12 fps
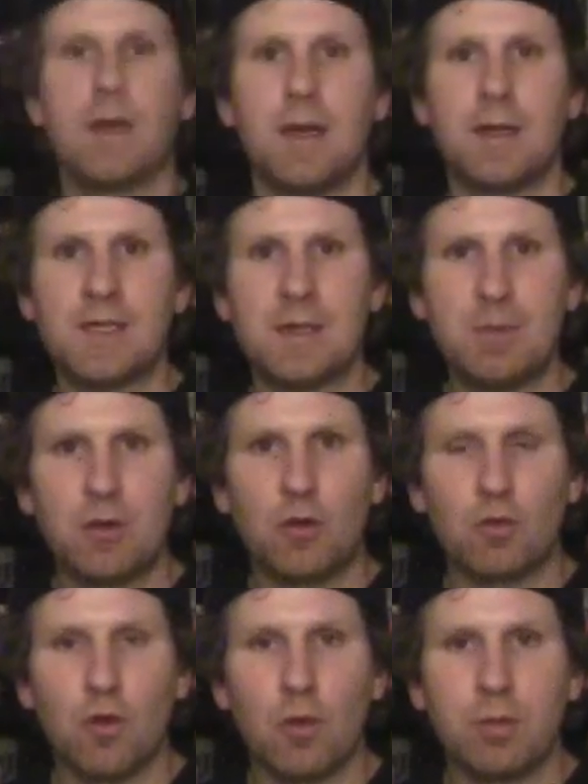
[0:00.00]
In typical
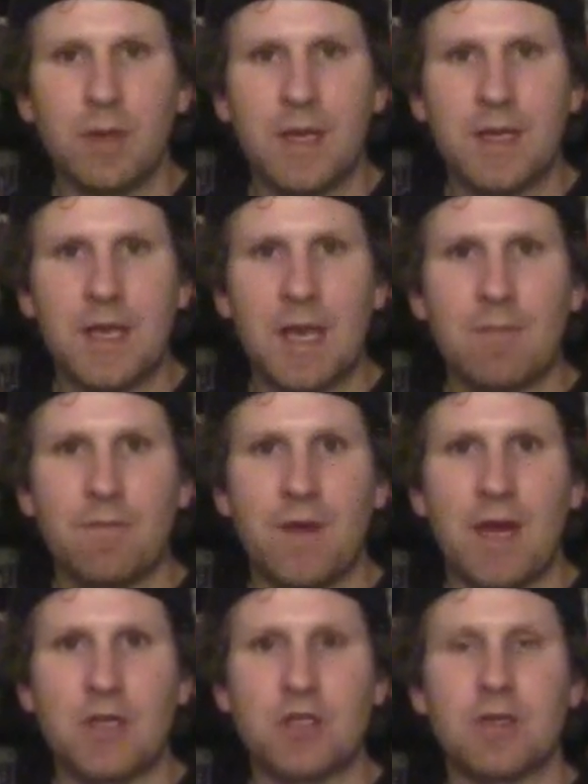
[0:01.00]
role-playing game
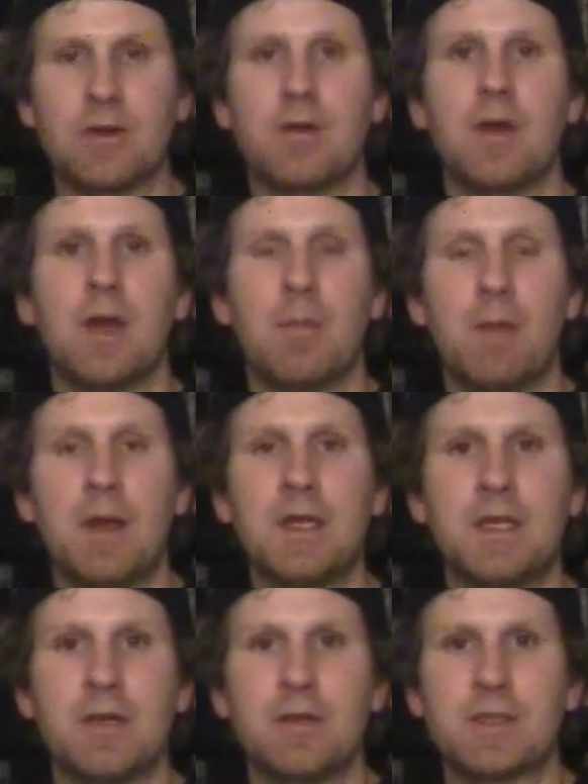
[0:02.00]
fashion, many
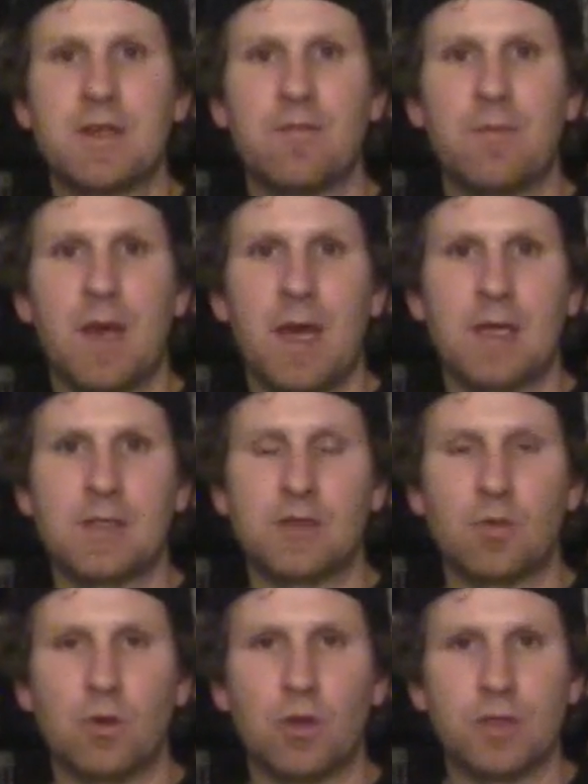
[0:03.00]
years have passed,
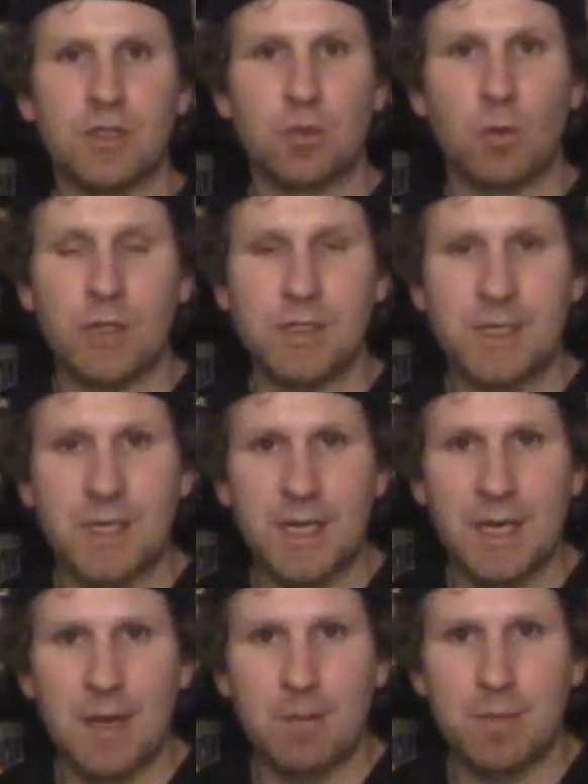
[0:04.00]
the world is once
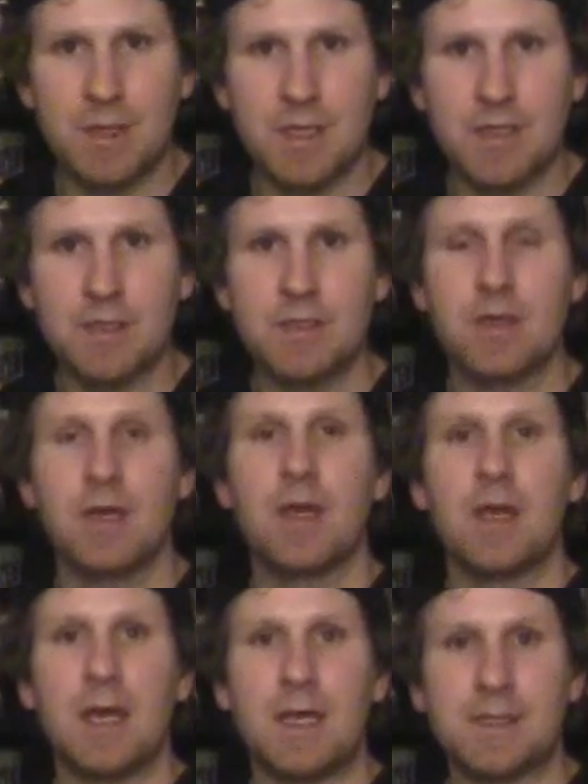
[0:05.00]
again at peace,
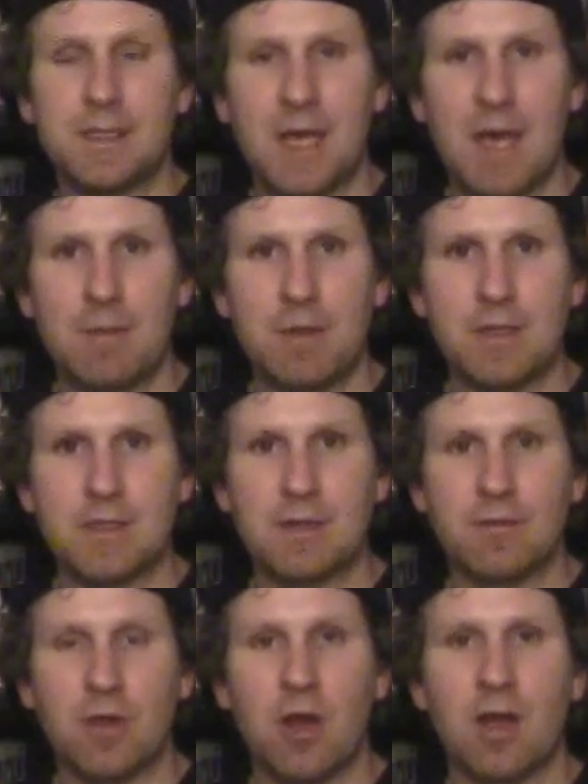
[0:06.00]
its inhabitants
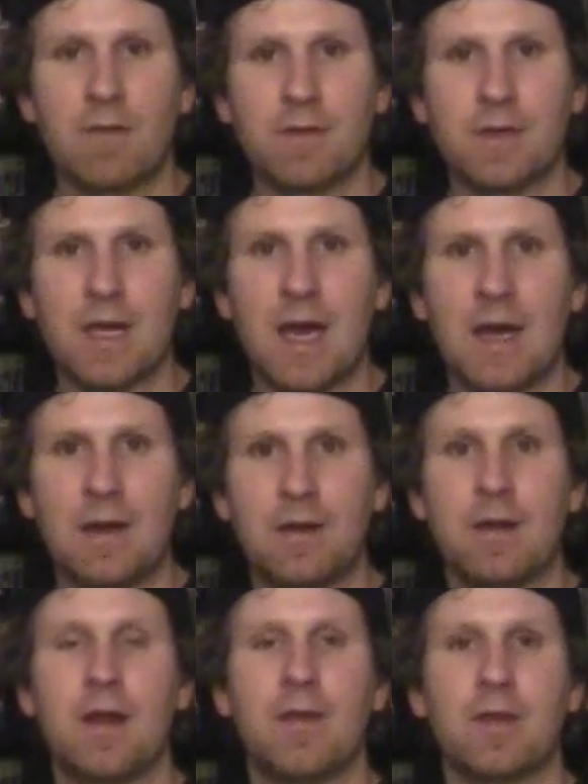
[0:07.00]
have long
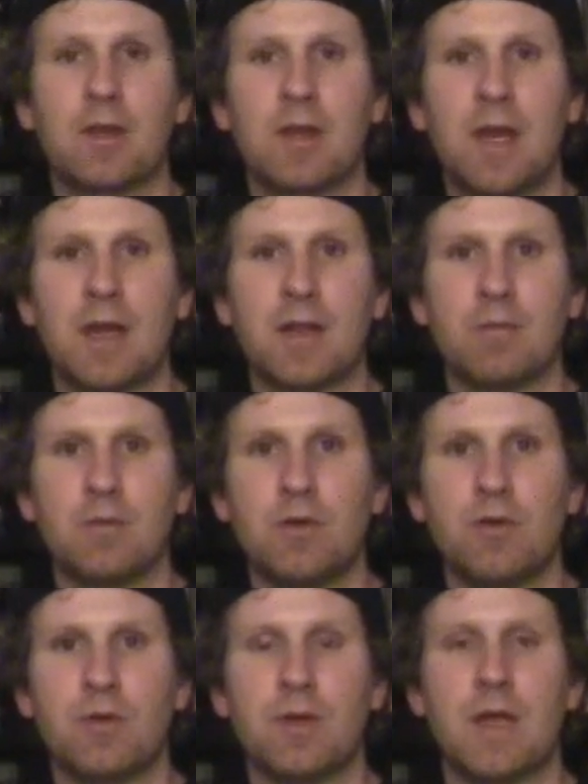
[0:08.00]
forgotten the Clan of the
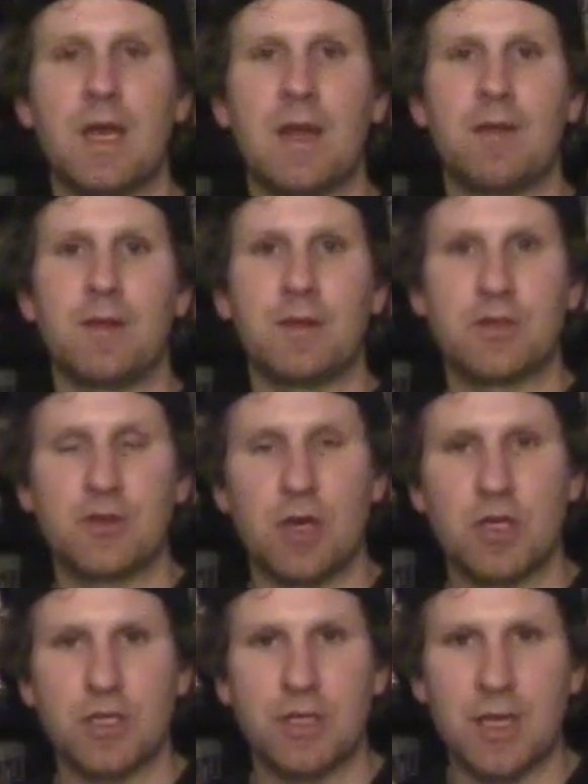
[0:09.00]
Moon and the
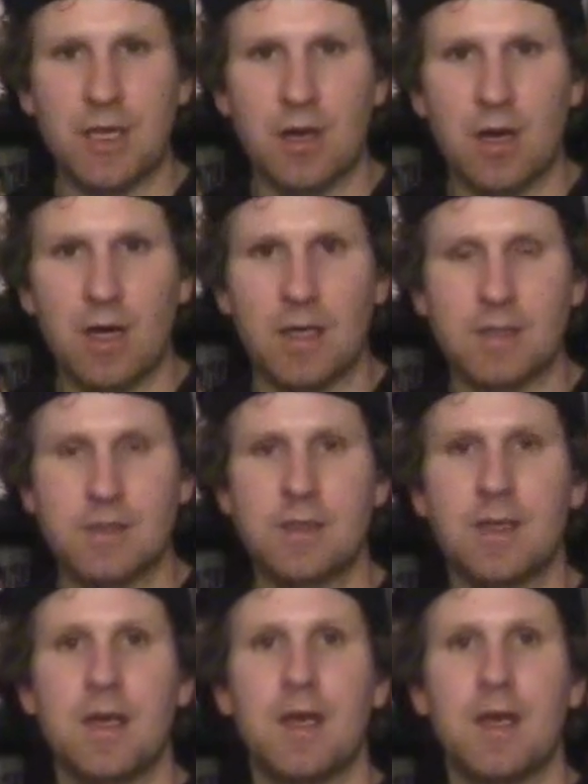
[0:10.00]
destruction they caused.